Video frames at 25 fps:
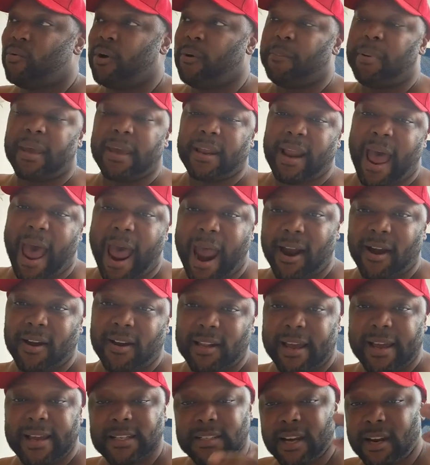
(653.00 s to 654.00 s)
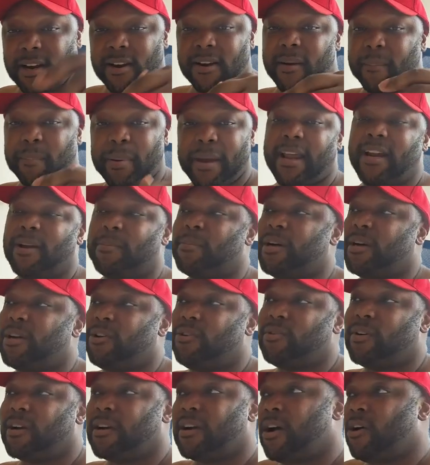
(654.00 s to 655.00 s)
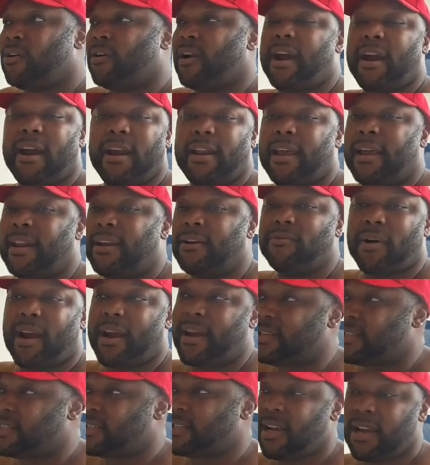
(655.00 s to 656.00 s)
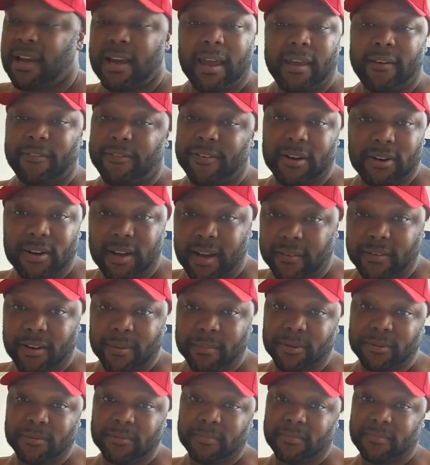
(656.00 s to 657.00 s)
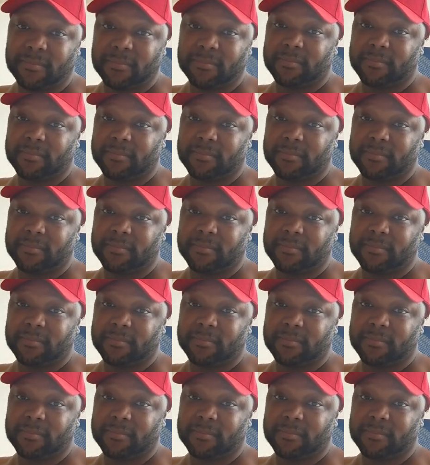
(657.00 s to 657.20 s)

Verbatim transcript: will be in the higher class. Here in Panama, you can go there at any race and feel comfortable.